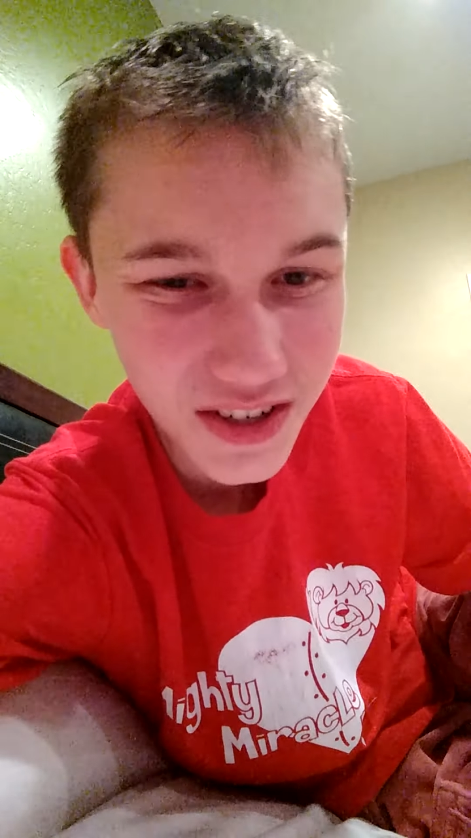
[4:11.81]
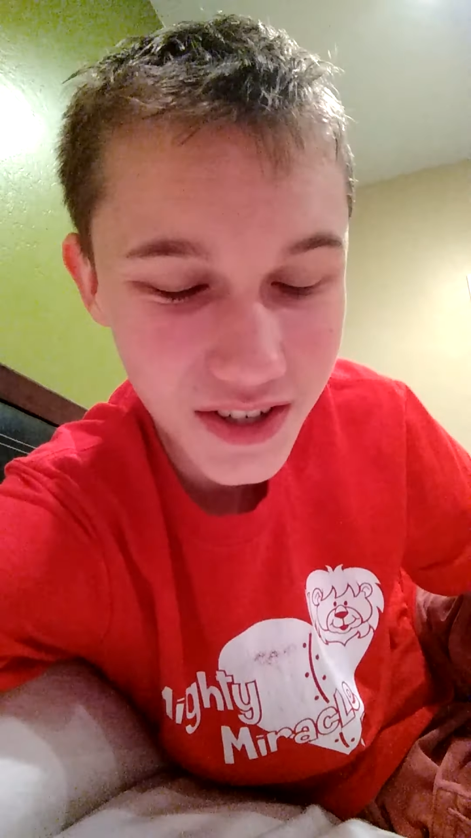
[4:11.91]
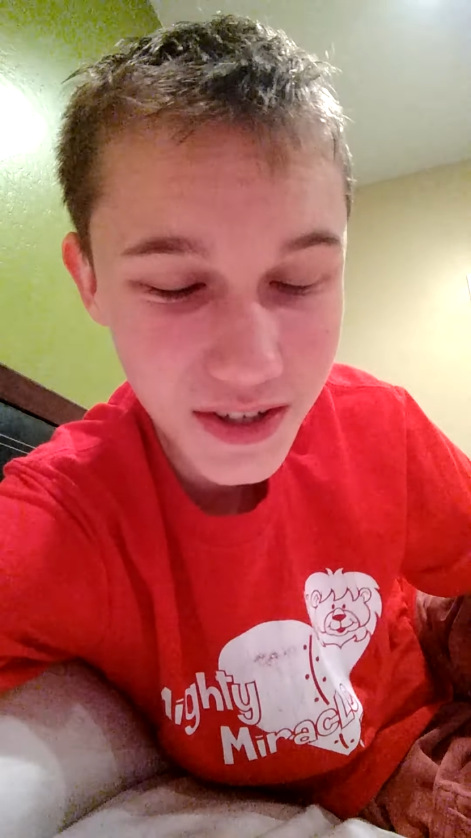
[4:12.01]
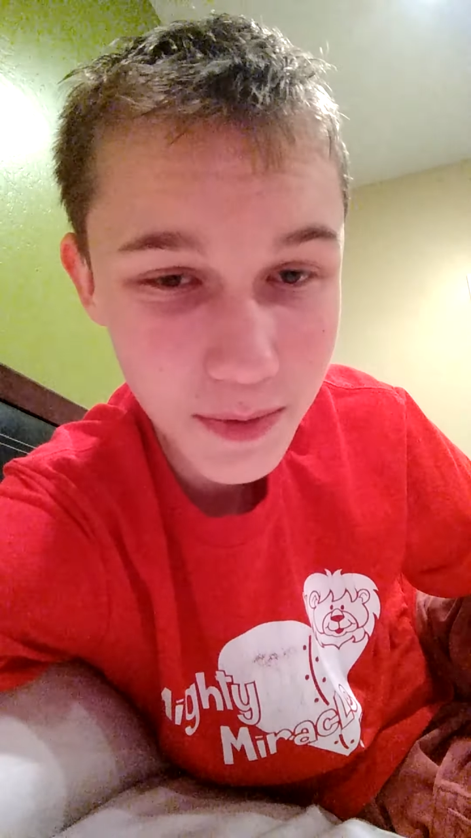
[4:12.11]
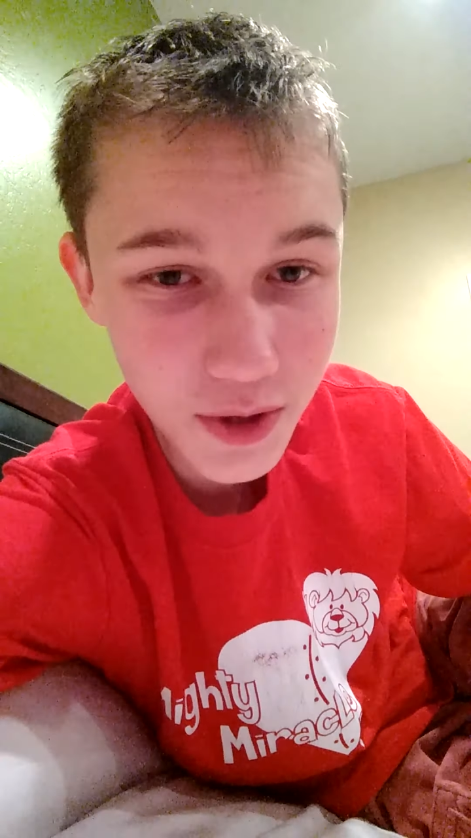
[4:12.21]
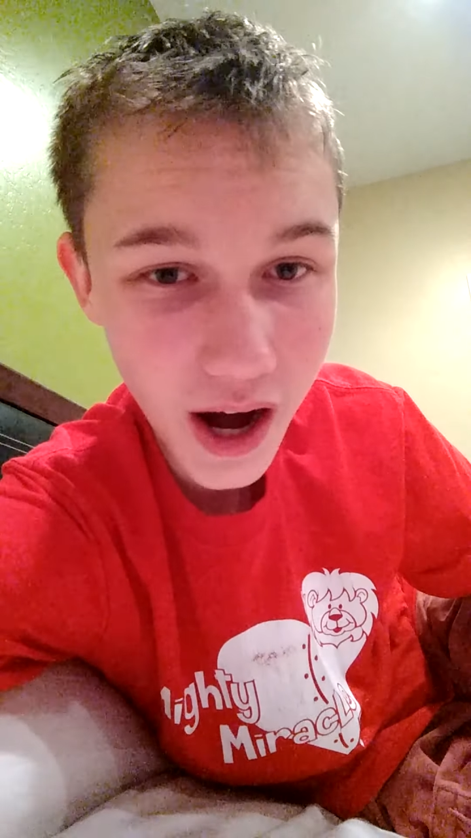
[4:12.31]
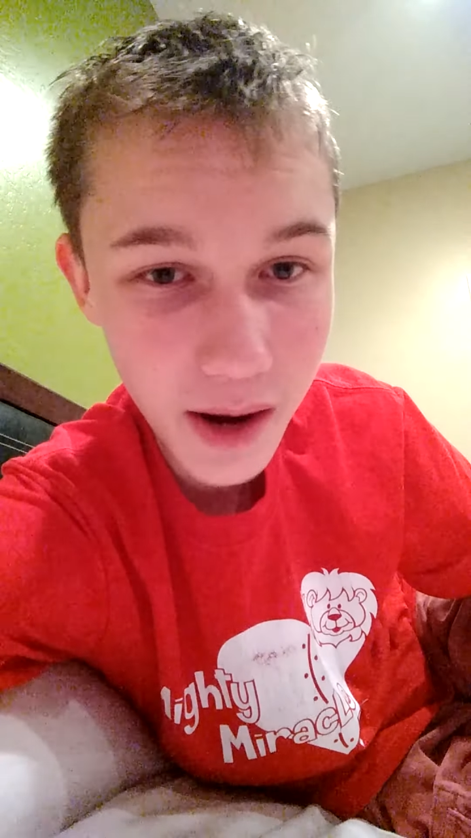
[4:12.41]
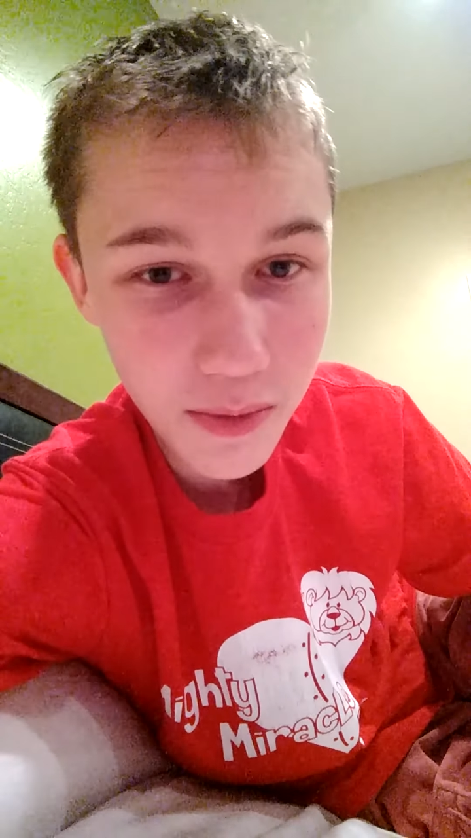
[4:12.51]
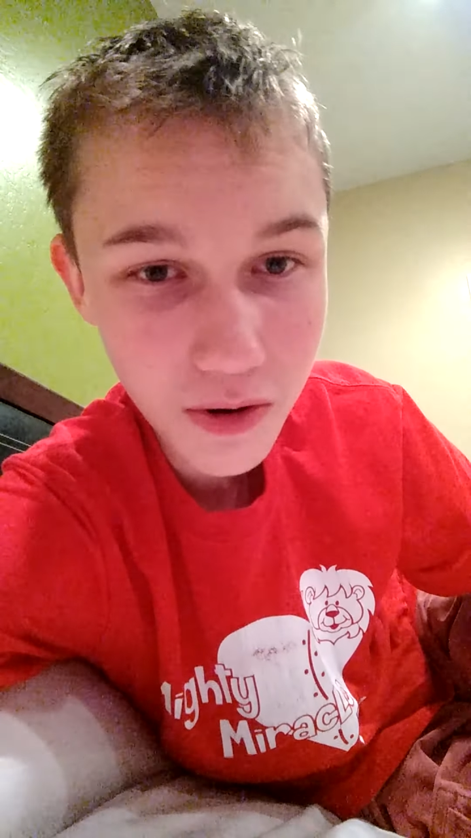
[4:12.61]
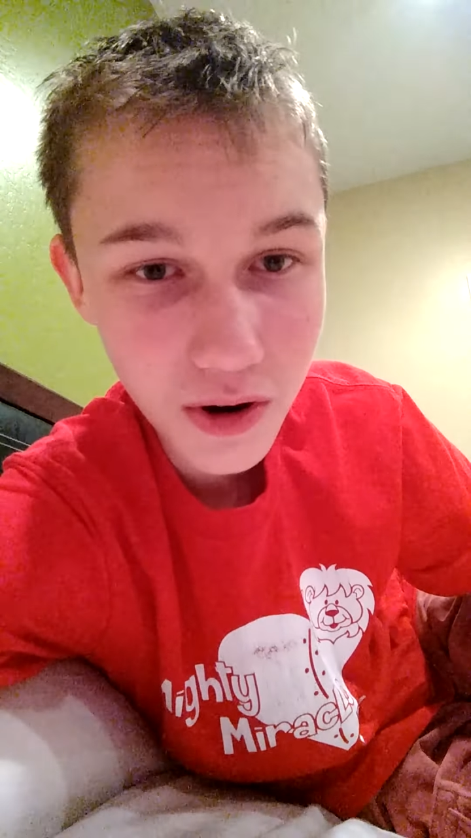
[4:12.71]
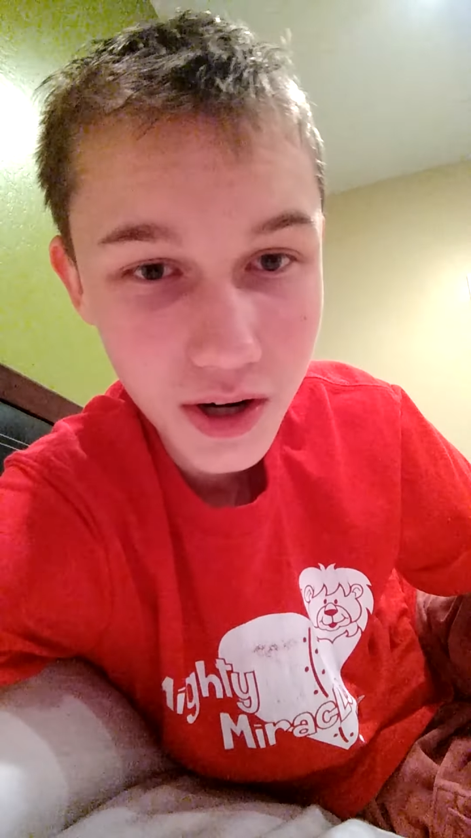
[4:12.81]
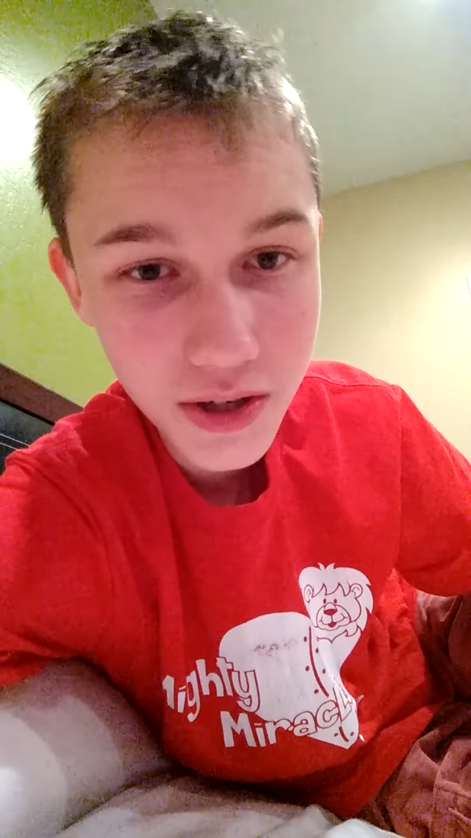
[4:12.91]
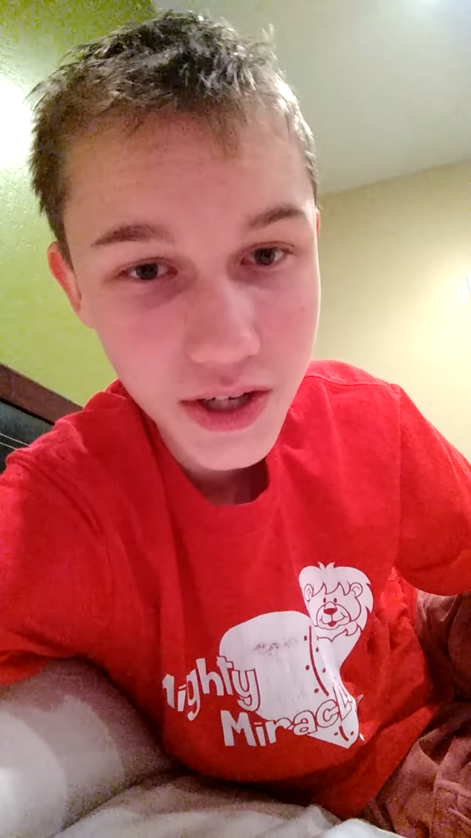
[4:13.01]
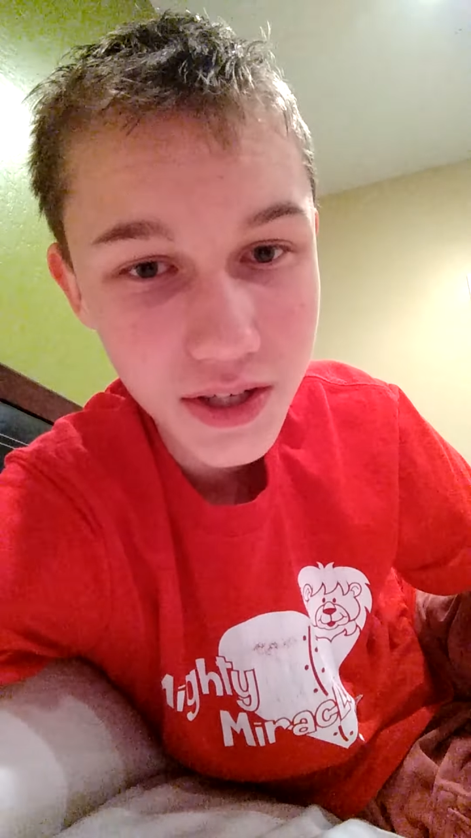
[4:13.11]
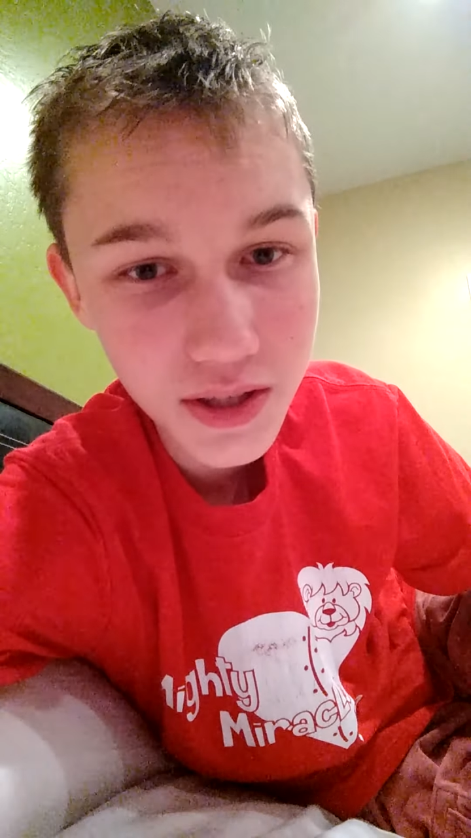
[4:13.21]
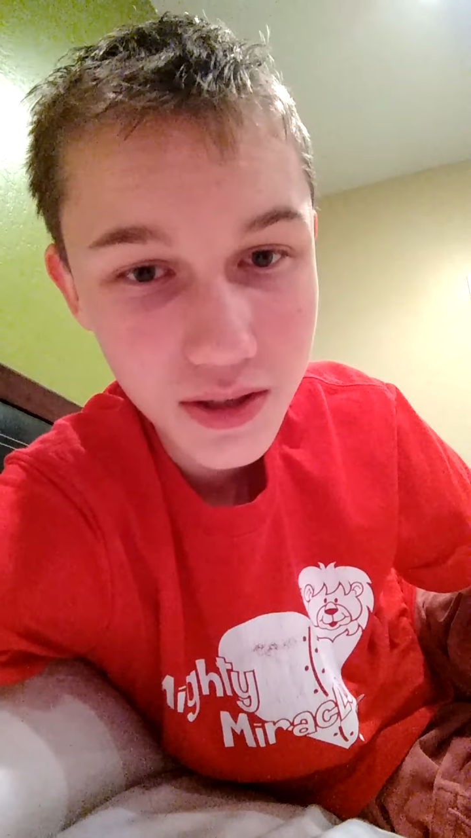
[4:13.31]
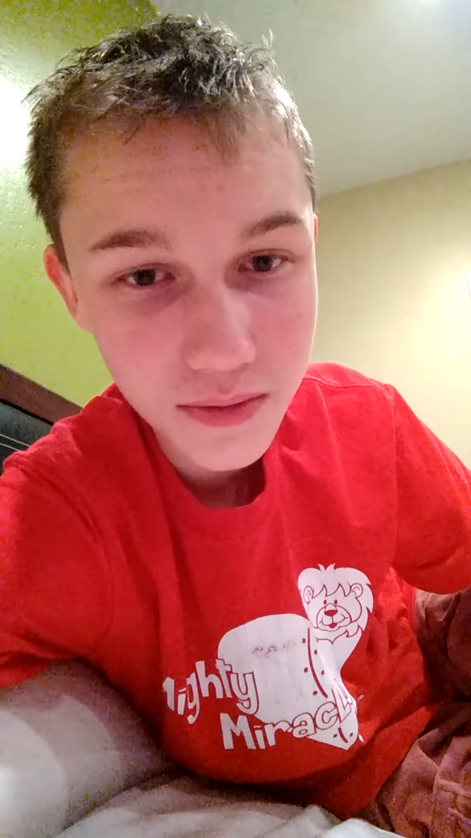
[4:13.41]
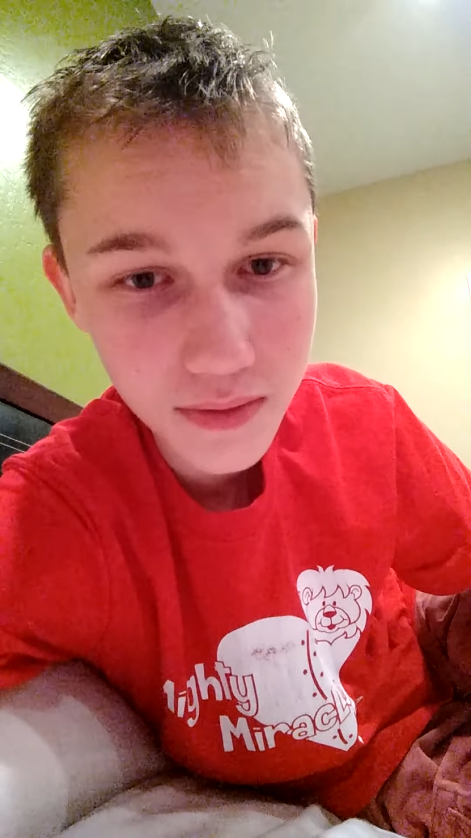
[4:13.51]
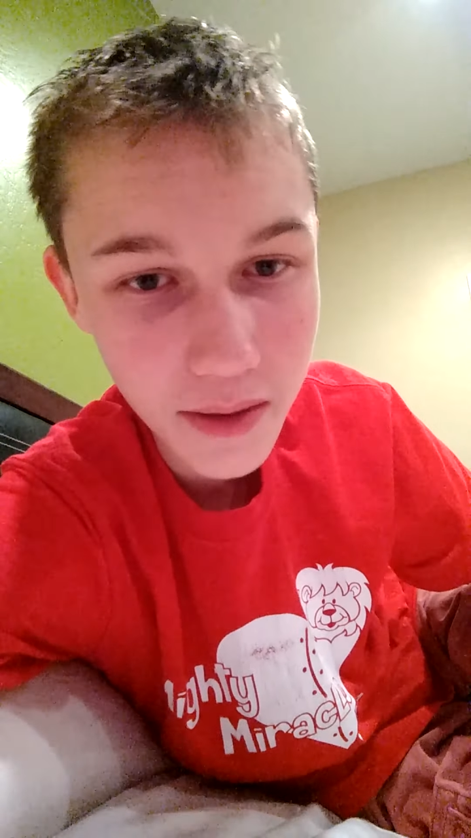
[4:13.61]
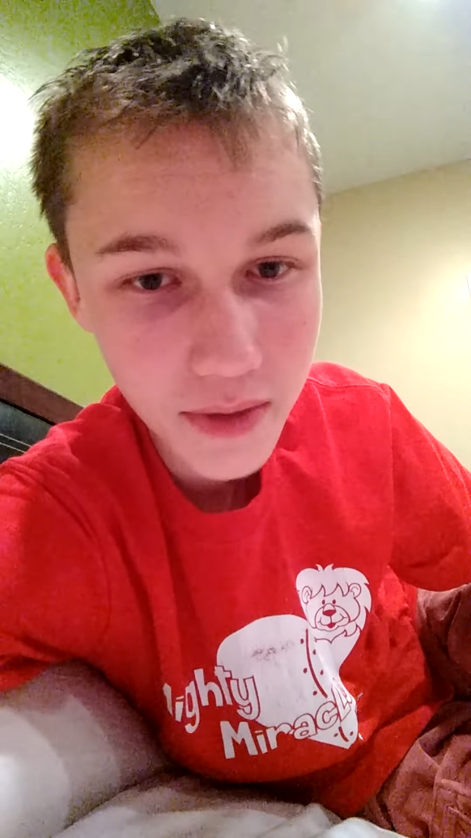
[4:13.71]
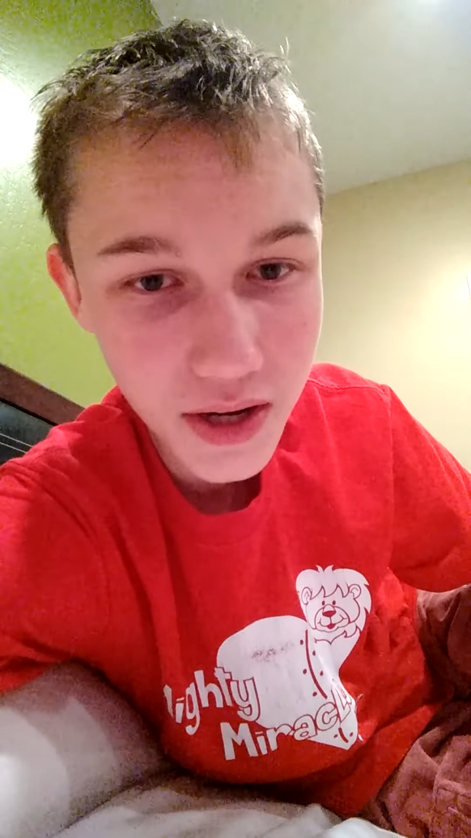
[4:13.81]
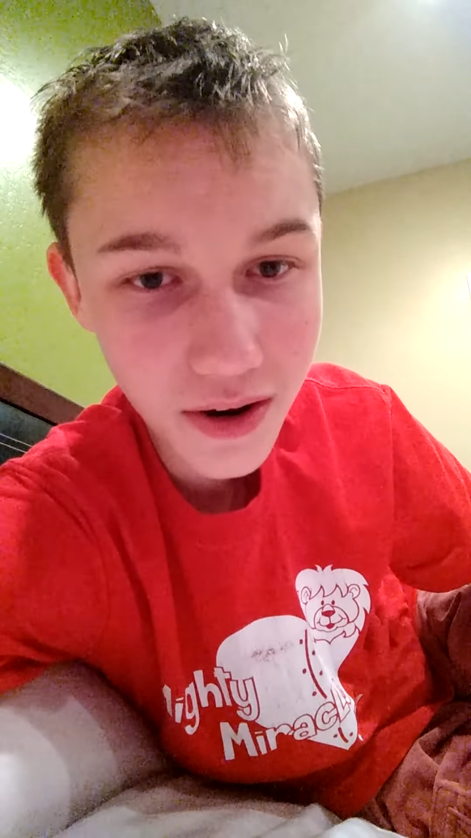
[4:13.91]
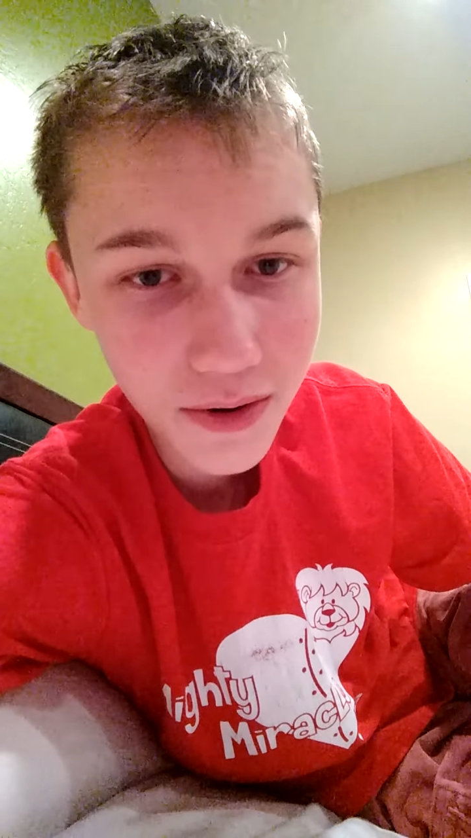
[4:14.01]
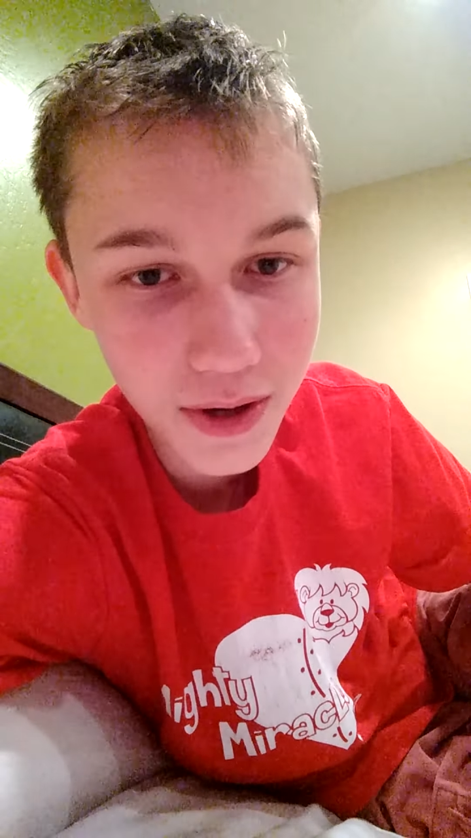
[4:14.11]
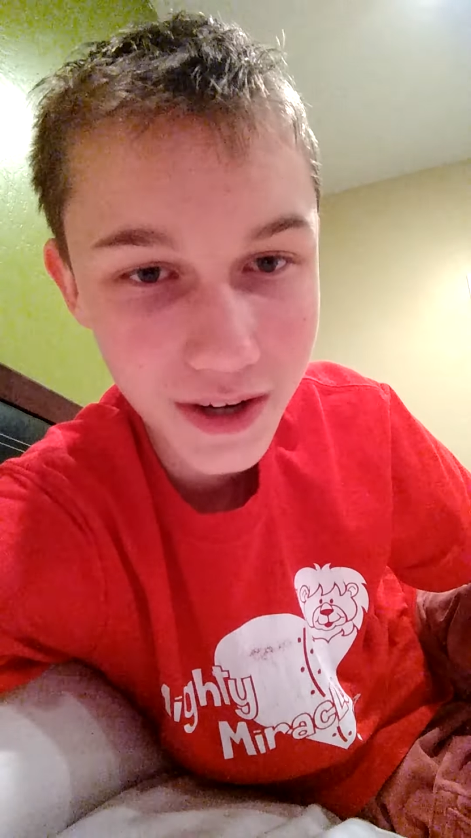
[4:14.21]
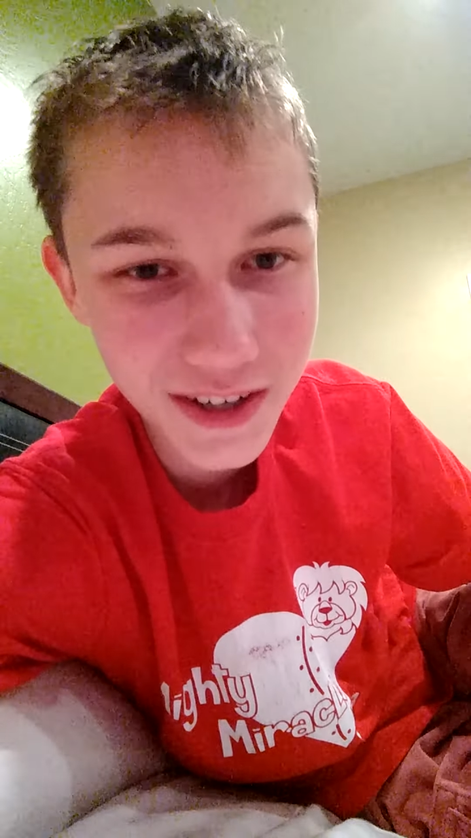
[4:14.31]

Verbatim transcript: just subscribe or just let me know.